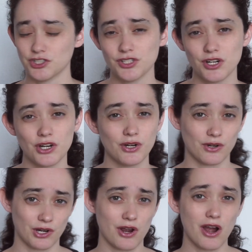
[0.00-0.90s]
sugar
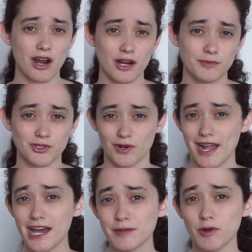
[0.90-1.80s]
or carbs
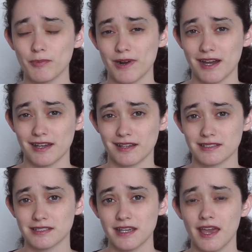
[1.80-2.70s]
or animal
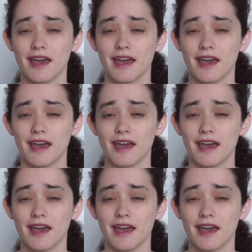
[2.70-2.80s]
products,